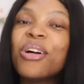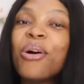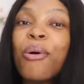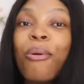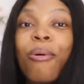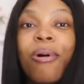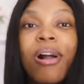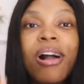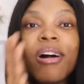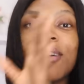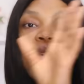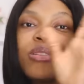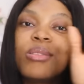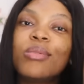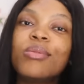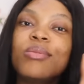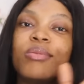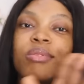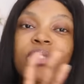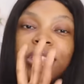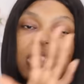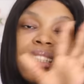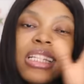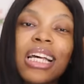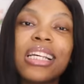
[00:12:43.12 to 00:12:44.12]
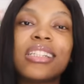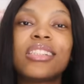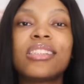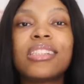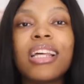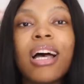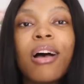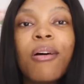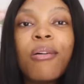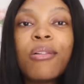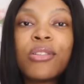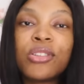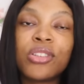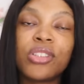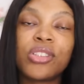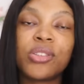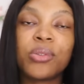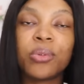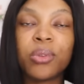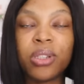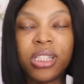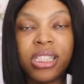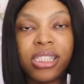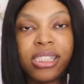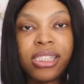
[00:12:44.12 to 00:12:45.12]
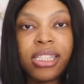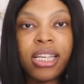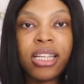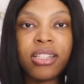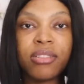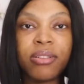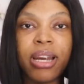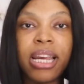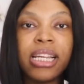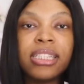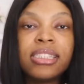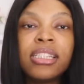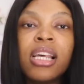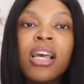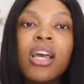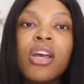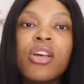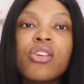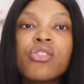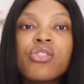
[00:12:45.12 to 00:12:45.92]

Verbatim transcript: oh well, that's that was just what he said, right?